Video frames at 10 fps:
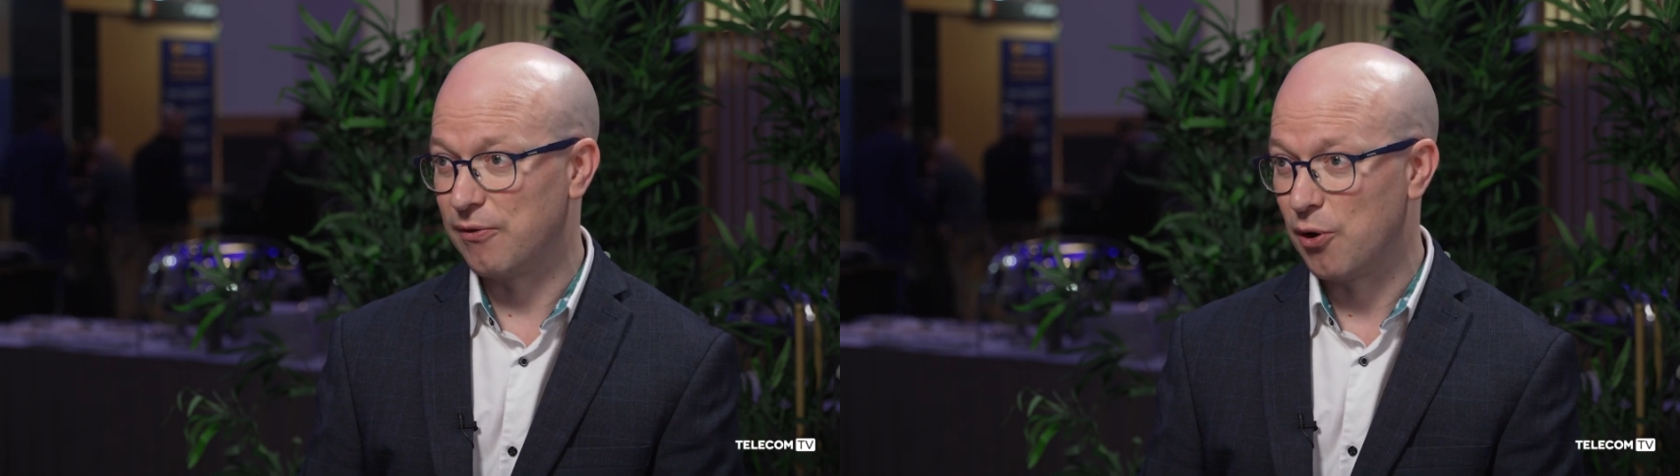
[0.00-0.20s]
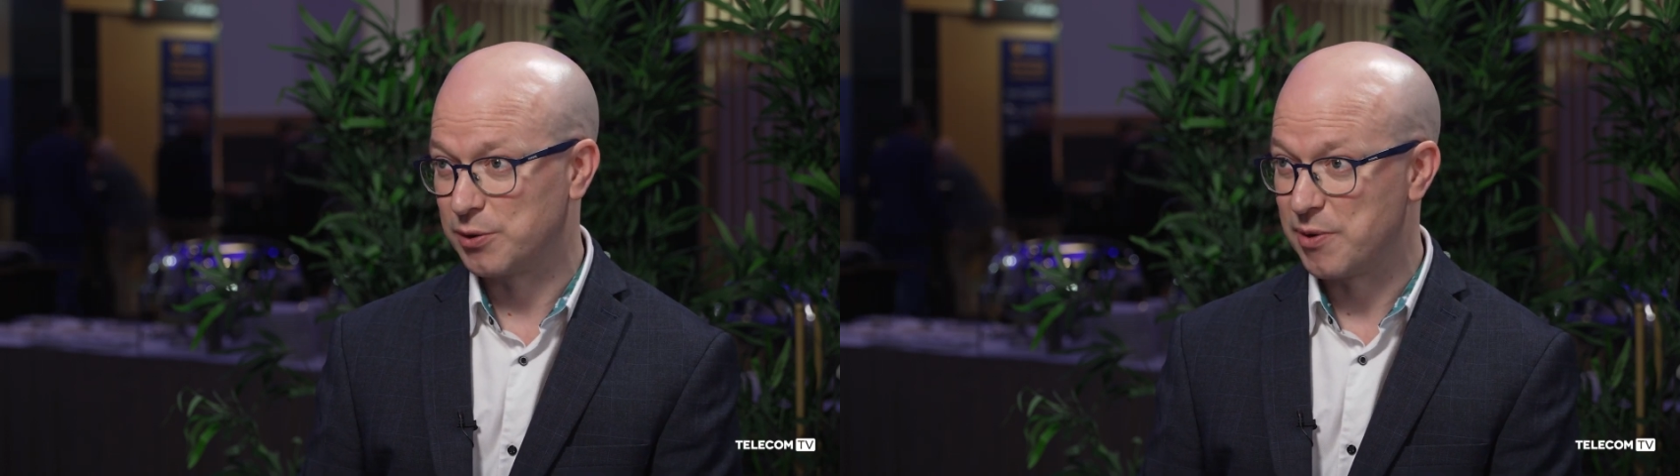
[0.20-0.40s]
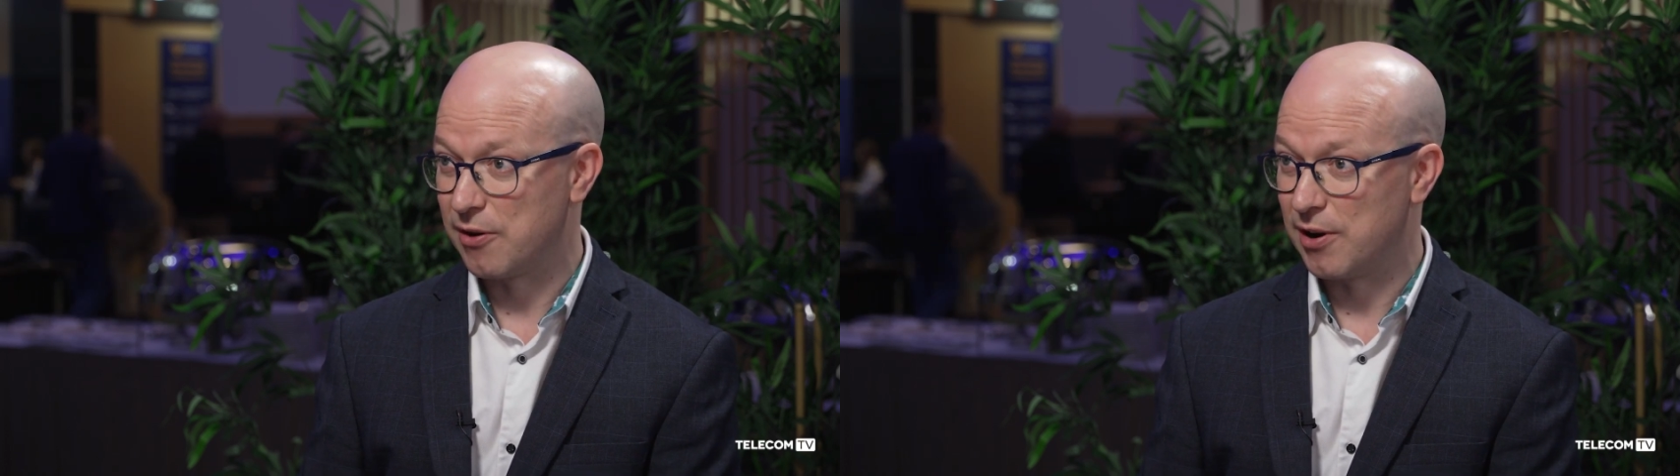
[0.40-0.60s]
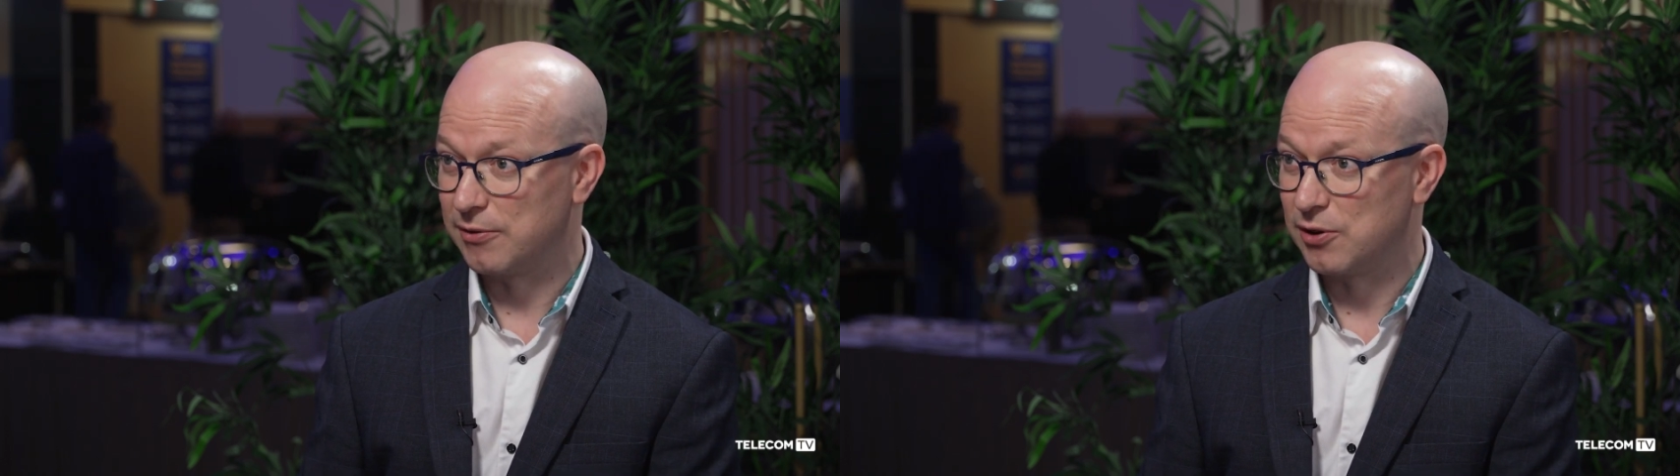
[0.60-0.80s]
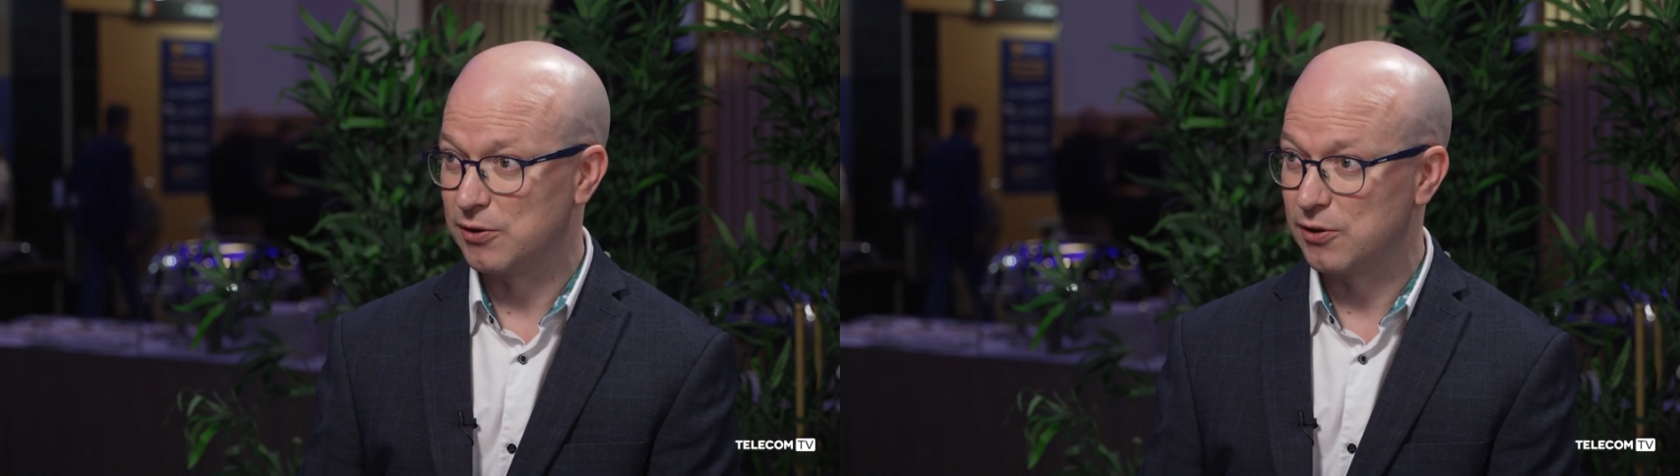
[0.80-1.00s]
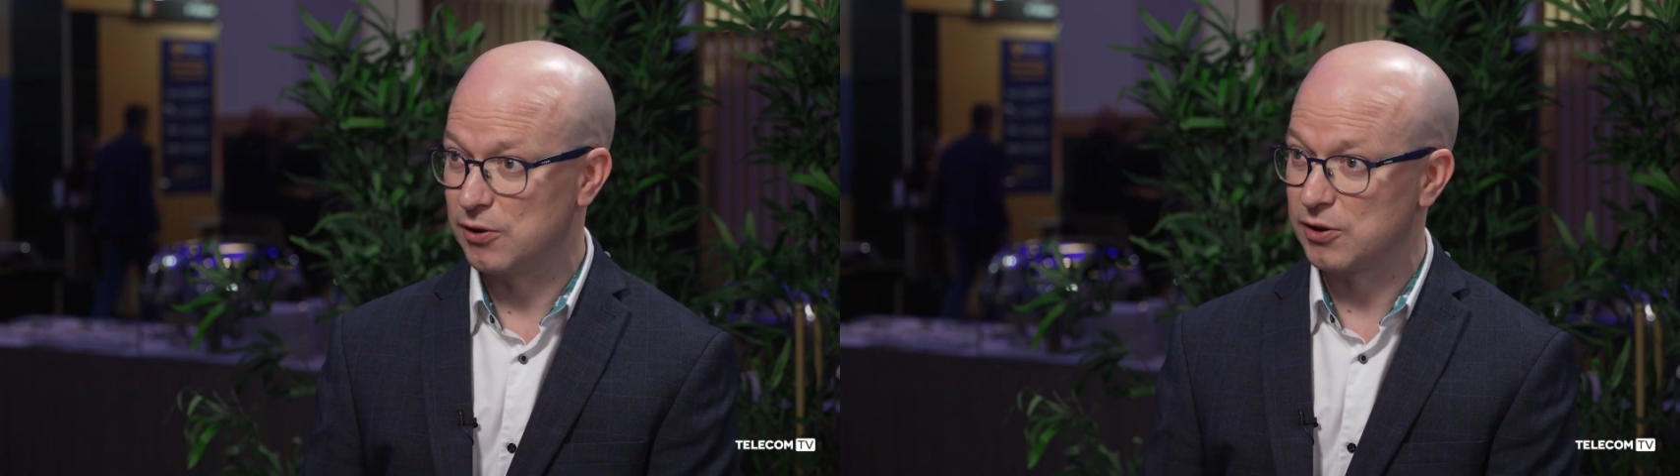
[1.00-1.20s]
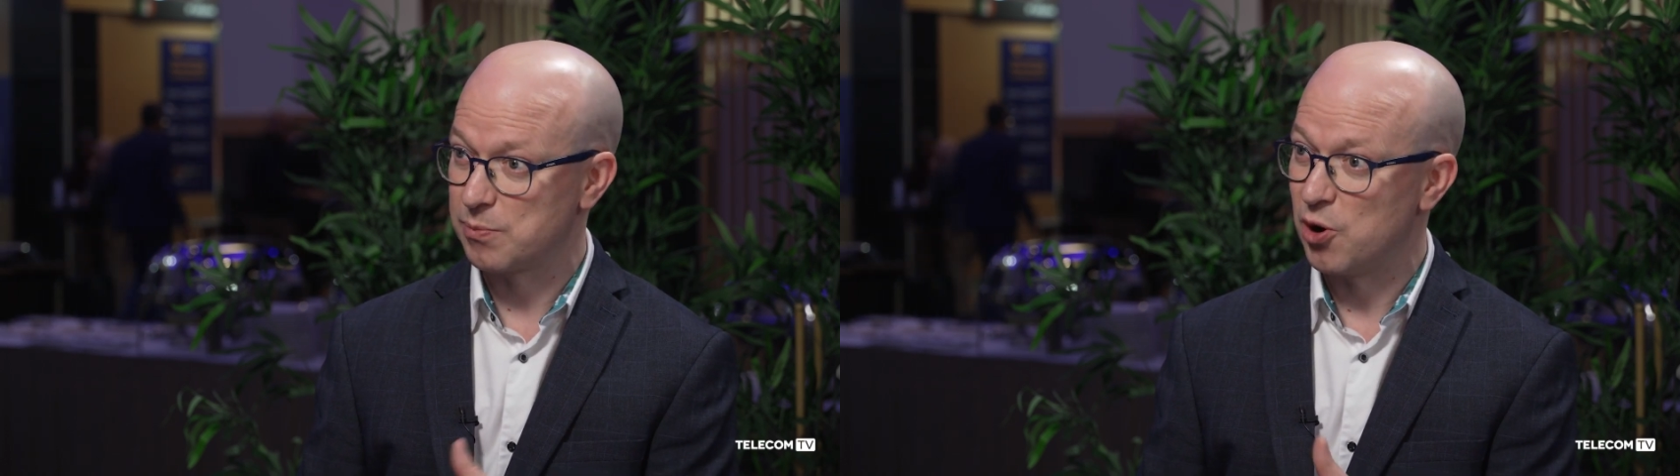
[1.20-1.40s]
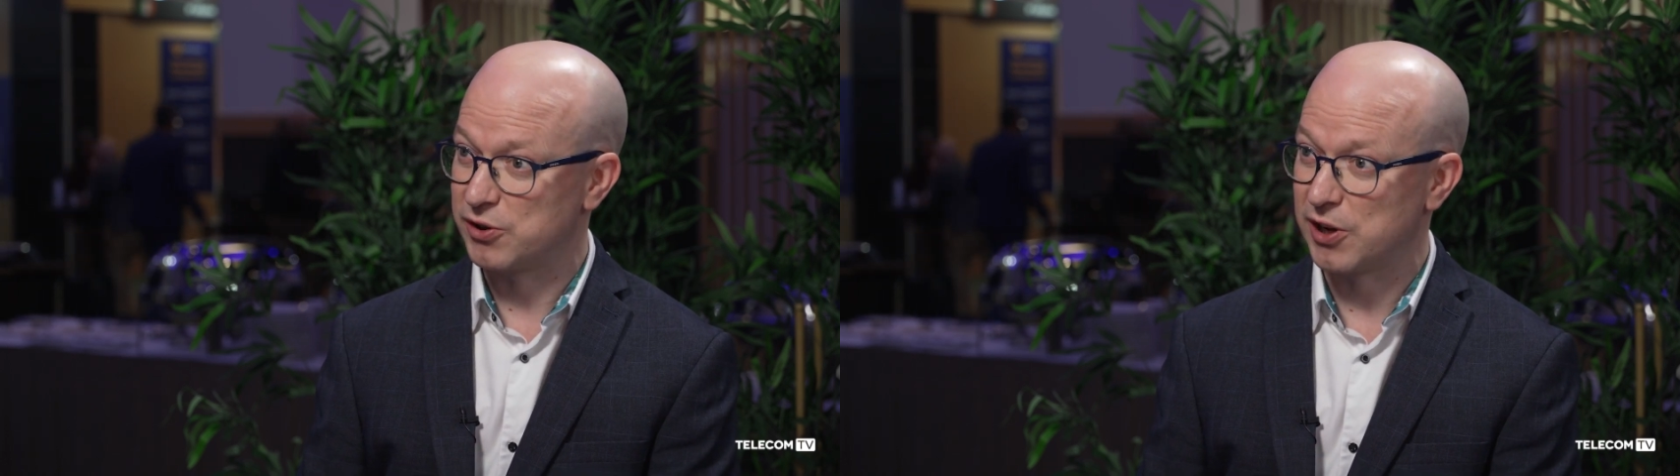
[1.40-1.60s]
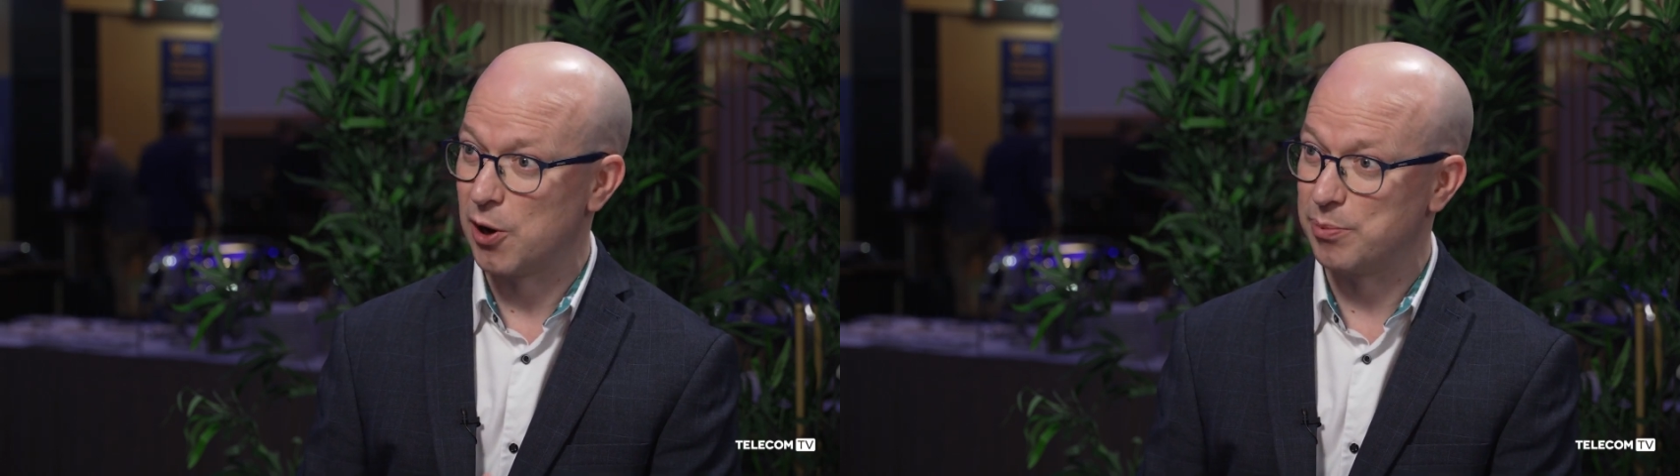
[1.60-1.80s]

have always been around the, the, small cell